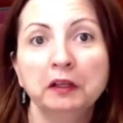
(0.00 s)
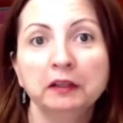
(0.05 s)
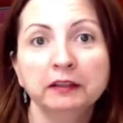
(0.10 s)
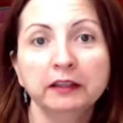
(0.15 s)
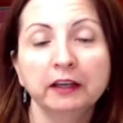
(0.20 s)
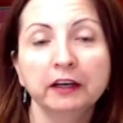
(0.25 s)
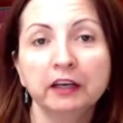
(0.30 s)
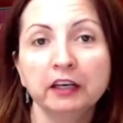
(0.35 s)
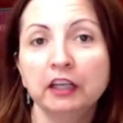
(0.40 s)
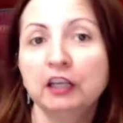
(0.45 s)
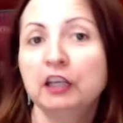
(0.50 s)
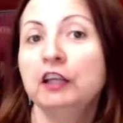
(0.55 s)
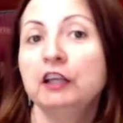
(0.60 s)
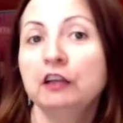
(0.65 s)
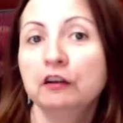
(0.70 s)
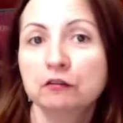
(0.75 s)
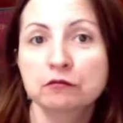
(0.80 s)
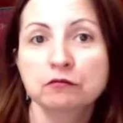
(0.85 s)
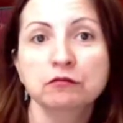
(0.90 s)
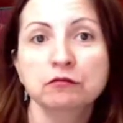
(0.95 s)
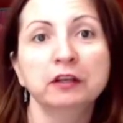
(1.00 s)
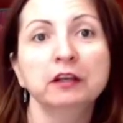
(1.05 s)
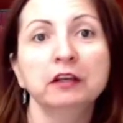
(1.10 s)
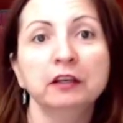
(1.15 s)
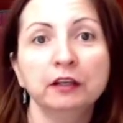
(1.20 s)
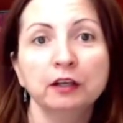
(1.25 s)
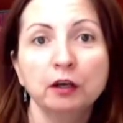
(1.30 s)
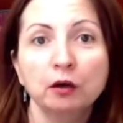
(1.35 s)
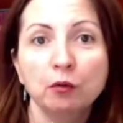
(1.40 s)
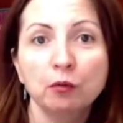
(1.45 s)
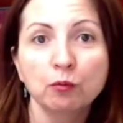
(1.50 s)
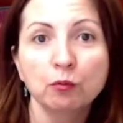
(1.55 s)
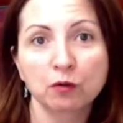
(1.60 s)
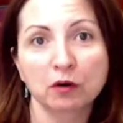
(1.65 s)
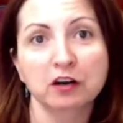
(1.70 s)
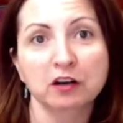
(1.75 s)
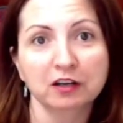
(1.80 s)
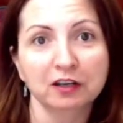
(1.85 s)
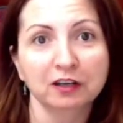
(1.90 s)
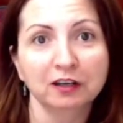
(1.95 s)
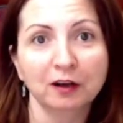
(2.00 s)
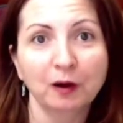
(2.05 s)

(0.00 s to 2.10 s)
They really, really work.